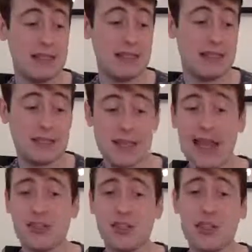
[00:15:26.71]
the
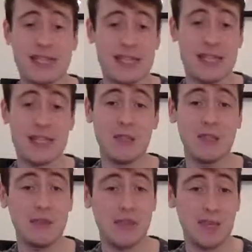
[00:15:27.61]
slash C that
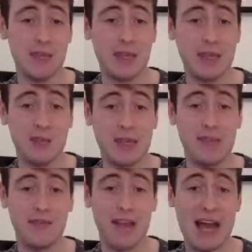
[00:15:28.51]
we find in
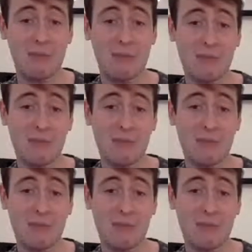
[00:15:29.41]
B flat